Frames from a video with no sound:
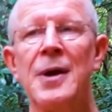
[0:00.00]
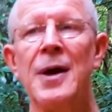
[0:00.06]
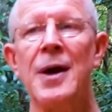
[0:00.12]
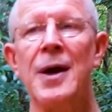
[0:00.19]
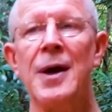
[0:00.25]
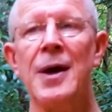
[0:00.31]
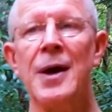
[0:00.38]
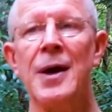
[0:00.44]

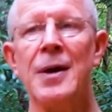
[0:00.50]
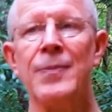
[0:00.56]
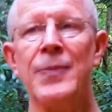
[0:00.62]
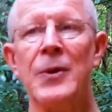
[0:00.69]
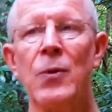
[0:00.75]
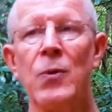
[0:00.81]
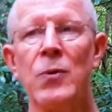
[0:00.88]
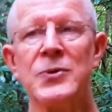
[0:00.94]

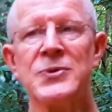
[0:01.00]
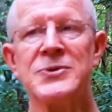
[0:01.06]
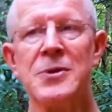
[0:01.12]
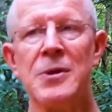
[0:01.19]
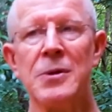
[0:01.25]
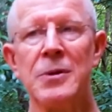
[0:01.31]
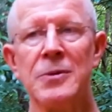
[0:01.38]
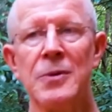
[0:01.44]
but
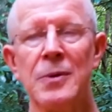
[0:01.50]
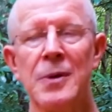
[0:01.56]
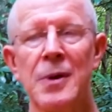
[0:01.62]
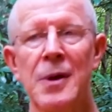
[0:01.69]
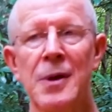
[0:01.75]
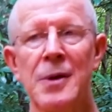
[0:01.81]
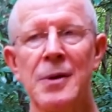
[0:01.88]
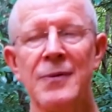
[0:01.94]
also
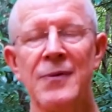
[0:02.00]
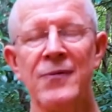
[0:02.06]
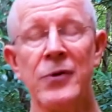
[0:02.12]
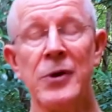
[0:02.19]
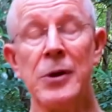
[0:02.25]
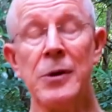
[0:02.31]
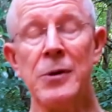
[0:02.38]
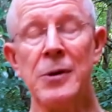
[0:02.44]
the
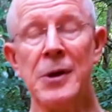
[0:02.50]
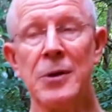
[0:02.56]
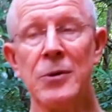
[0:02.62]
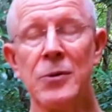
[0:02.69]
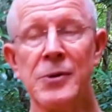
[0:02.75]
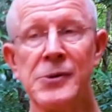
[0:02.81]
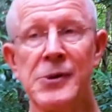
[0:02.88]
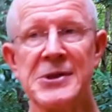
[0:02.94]
very early
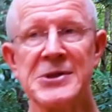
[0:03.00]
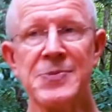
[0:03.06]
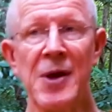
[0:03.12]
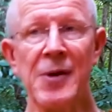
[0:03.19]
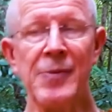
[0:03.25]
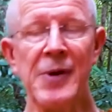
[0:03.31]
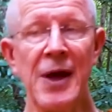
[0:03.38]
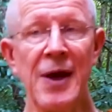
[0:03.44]
kutis
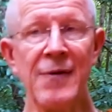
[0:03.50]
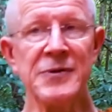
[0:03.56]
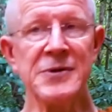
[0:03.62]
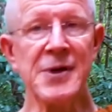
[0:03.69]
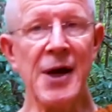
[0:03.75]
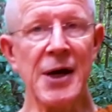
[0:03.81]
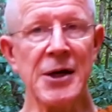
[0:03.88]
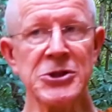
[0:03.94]
maybe have
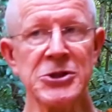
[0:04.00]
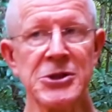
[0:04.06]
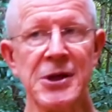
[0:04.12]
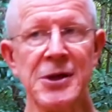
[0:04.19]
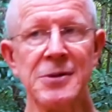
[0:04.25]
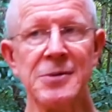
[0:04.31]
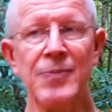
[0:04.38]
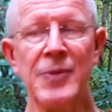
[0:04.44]
tar
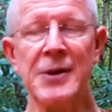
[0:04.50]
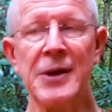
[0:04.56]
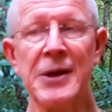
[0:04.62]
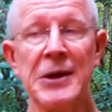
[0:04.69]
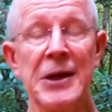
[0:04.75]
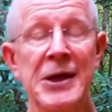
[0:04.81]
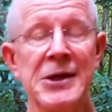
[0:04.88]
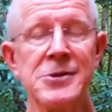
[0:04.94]
sheet, but
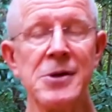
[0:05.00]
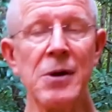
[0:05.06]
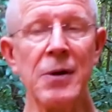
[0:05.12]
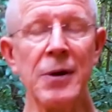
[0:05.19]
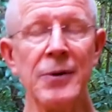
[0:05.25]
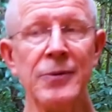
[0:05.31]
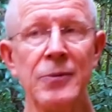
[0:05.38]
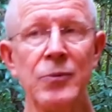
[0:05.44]
then later
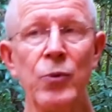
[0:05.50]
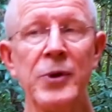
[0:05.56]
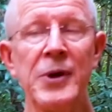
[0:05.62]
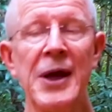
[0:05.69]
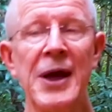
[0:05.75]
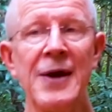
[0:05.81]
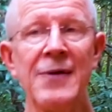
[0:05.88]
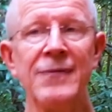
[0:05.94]
on would
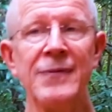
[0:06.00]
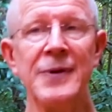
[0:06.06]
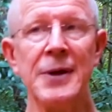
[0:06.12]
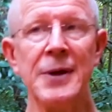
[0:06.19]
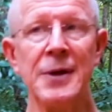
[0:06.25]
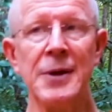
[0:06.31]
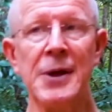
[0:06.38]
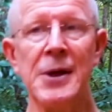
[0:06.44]
have
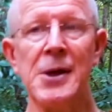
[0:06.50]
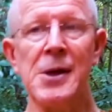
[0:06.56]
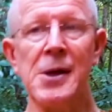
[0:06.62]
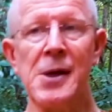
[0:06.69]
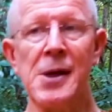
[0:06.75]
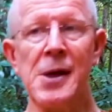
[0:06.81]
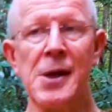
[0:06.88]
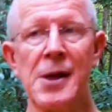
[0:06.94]
the
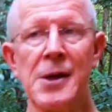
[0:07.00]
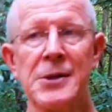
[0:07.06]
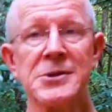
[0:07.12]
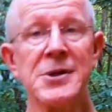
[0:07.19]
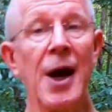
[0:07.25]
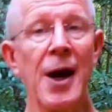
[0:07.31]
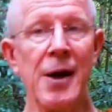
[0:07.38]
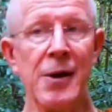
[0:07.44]

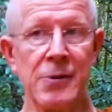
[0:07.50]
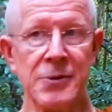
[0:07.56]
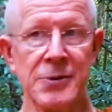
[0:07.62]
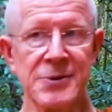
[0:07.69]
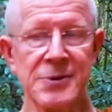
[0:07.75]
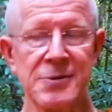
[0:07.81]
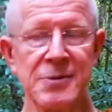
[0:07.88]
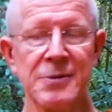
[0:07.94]

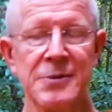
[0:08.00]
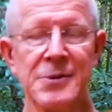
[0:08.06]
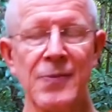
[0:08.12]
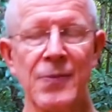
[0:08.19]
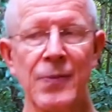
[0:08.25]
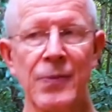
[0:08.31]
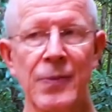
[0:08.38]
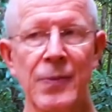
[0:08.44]
tiles.
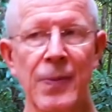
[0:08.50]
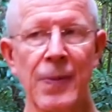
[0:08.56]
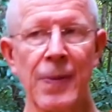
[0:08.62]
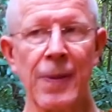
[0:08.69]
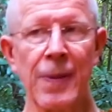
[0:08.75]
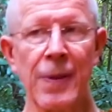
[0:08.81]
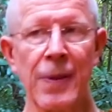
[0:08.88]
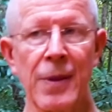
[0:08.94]

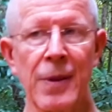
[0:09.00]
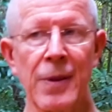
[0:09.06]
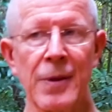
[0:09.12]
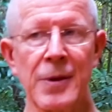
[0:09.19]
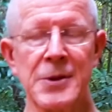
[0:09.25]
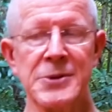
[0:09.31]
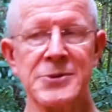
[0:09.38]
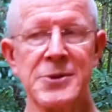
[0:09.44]

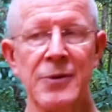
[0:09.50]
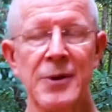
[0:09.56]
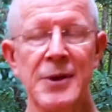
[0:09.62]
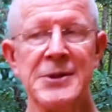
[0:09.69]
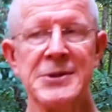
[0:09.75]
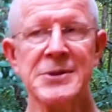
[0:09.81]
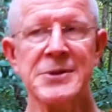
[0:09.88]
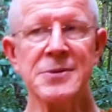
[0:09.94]
So
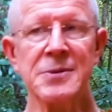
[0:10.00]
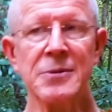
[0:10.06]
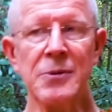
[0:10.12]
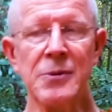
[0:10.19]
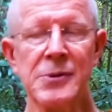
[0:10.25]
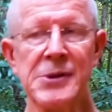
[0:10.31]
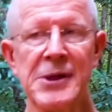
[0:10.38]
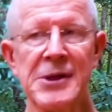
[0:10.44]
these
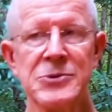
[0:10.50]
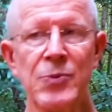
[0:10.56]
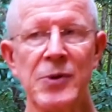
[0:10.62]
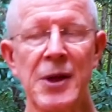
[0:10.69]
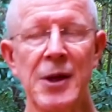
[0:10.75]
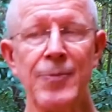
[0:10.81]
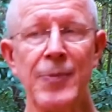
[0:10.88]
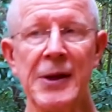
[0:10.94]
kutis,
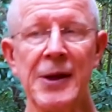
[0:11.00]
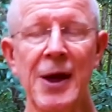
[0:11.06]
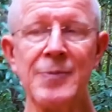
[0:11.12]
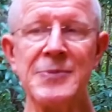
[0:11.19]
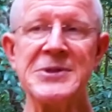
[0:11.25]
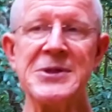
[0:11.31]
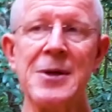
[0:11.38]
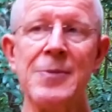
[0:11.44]
when they
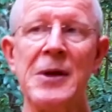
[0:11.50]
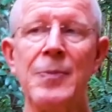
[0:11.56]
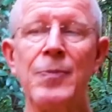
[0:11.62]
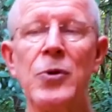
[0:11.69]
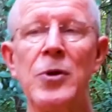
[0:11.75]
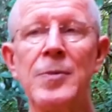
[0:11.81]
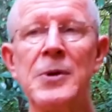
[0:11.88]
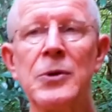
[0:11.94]
became
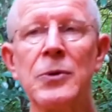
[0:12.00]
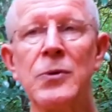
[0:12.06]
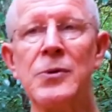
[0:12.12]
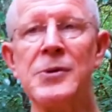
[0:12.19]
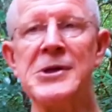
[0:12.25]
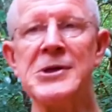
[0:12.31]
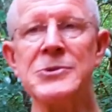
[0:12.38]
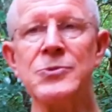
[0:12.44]
semi-permanent
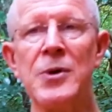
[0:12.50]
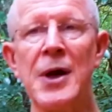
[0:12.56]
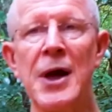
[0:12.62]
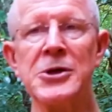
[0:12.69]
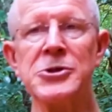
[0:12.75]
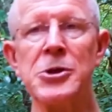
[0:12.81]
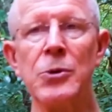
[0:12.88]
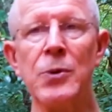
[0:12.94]
kutis, were
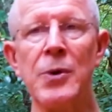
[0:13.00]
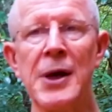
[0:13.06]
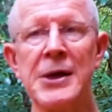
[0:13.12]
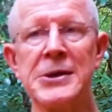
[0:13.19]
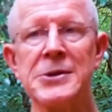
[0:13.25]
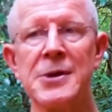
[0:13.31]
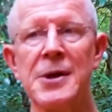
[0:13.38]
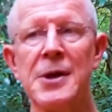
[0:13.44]
actually
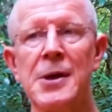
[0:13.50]
quite